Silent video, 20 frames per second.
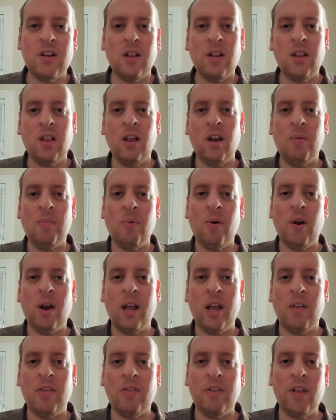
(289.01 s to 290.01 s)
a little more
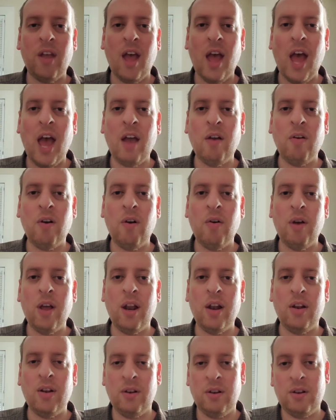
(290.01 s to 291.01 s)
against the aggro,
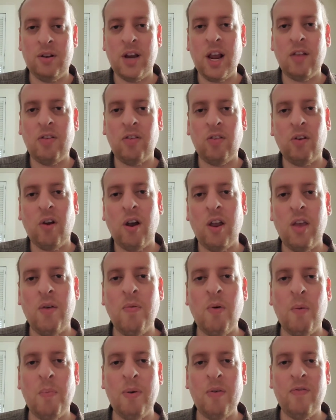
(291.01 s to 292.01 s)
and chances are you
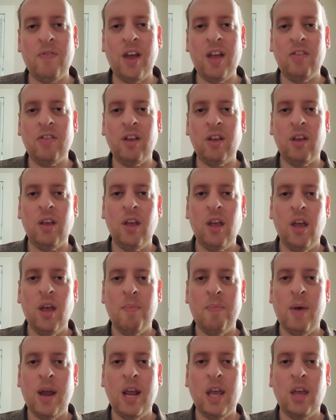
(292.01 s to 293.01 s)
won't be facing
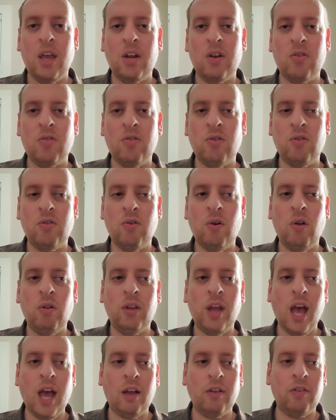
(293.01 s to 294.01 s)
many control
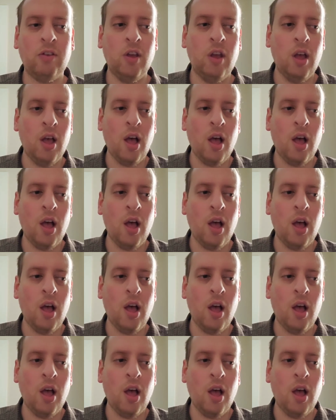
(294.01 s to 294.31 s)
decks.